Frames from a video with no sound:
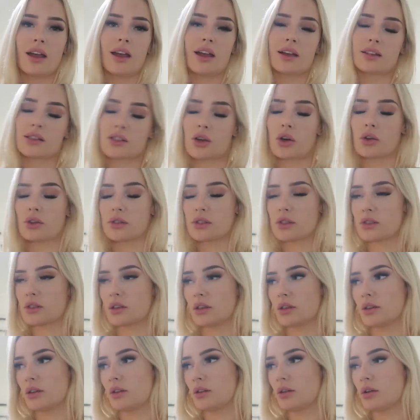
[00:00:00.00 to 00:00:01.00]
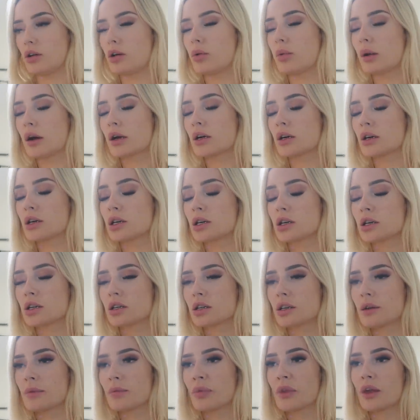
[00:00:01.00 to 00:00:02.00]
It's constant. Oh my
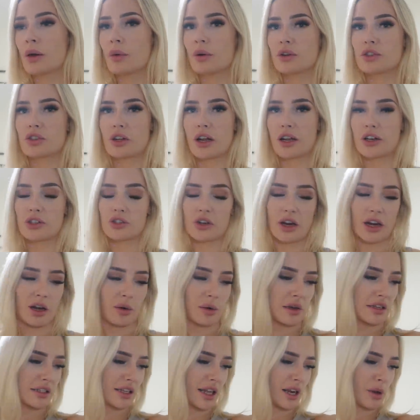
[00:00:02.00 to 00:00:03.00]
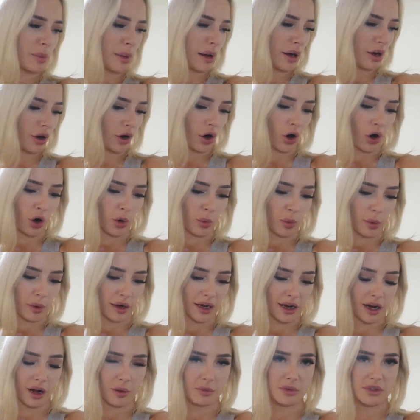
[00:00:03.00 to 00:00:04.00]
God. We're trying to train him. He's getting better at home, but when
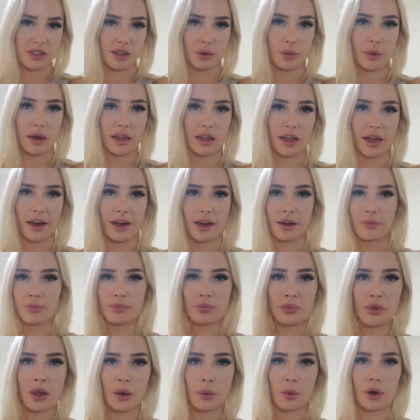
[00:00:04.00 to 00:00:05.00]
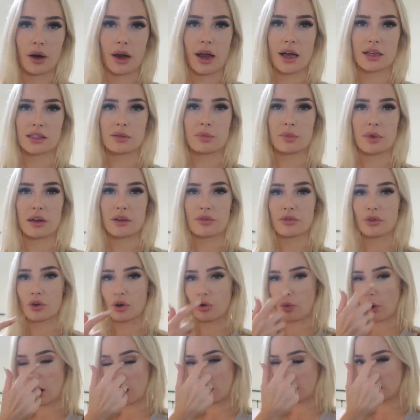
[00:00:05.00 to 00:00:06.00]
he comes somewhere like where he hasn't been for
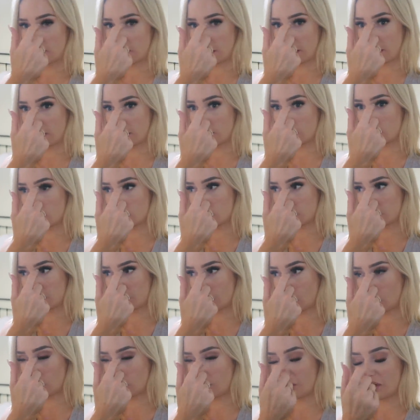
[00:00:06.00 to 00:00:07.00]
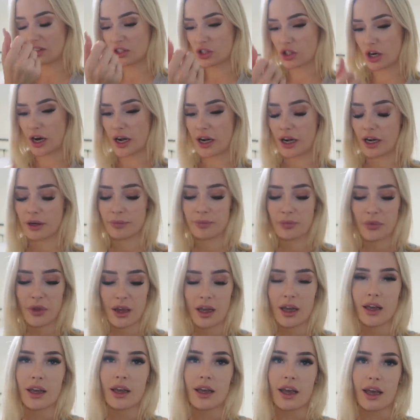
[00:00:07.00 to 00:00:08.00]
a while. It's like he loses all of his training.
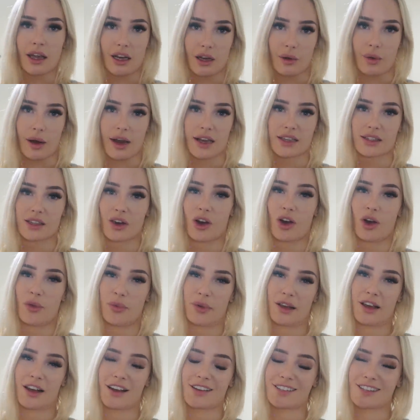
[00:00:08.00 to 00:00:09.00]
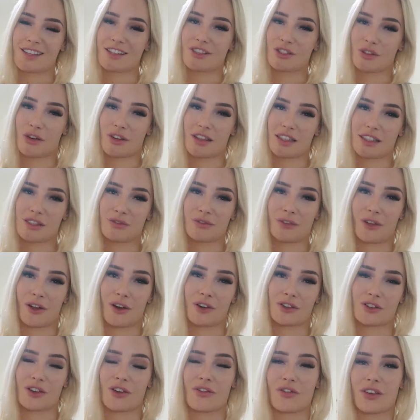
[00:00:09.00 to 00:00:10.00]
Anyways, I hope you guys enjoyed this
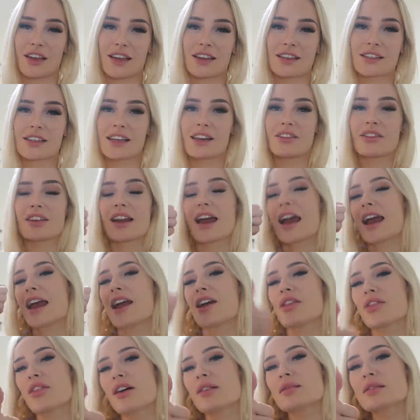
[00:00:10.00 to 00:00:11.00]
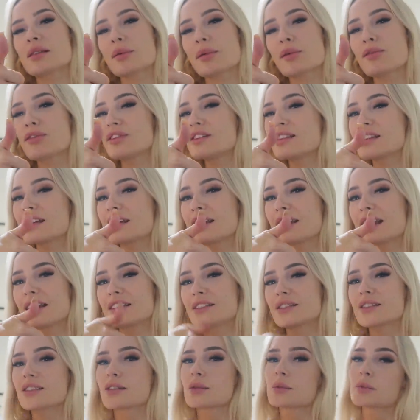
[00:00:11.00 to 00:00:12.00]
vlog. Don't forget to give it a thumbs up if you did and
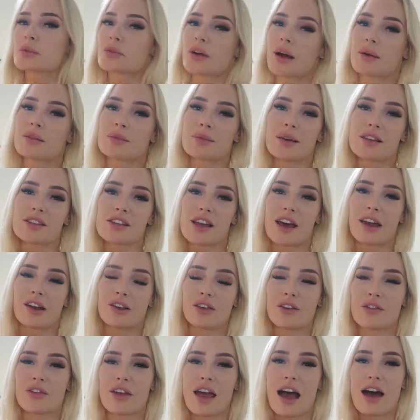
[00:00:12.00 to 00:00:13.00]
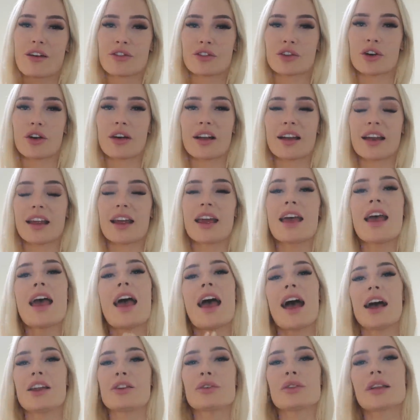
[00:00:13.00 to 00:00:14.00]
to subscribe to my channel if you haven't already
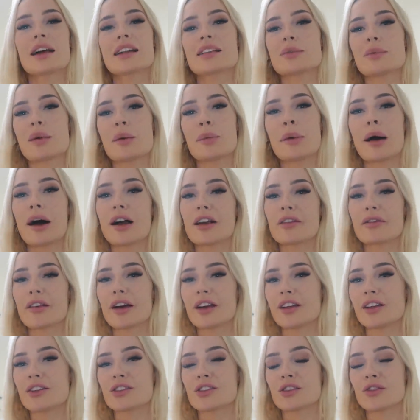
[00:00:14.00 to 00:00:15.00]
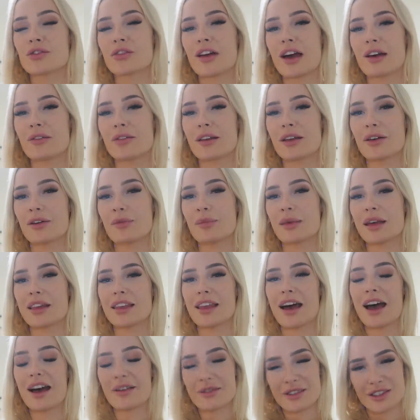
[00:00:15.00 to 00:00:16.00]
and you'd like to be a part of our YouTube family. It would mean
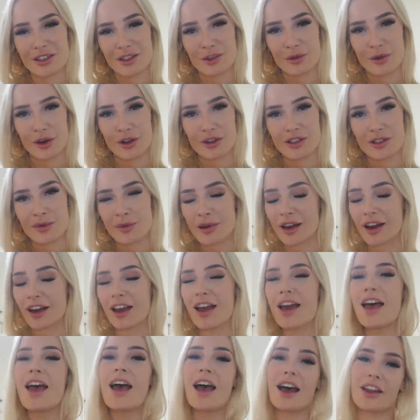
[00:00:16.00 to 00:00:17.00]
an absolute world to me.